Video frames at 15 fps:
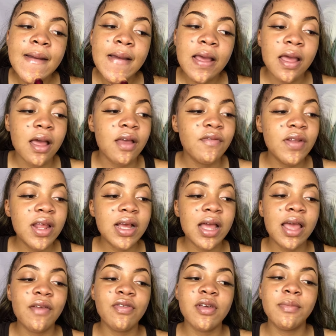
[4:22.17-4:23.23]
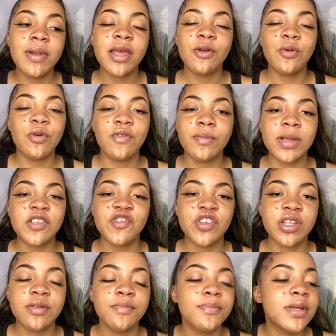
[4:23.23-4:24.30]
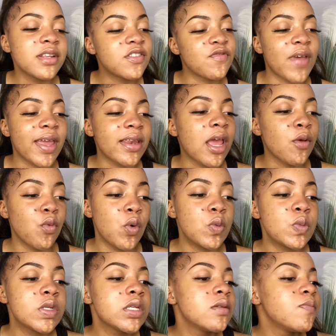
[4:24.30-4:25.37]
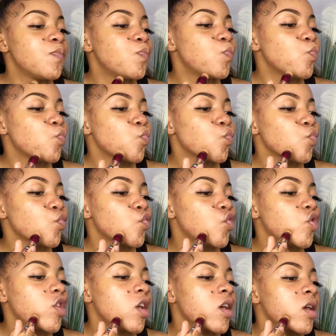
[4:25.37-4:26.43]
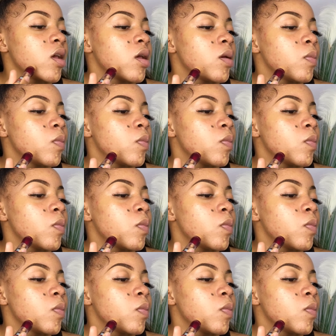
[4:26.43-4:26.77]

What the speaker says: I feel like I have to apply it all over my chin, but it's fine, I won't. Dab,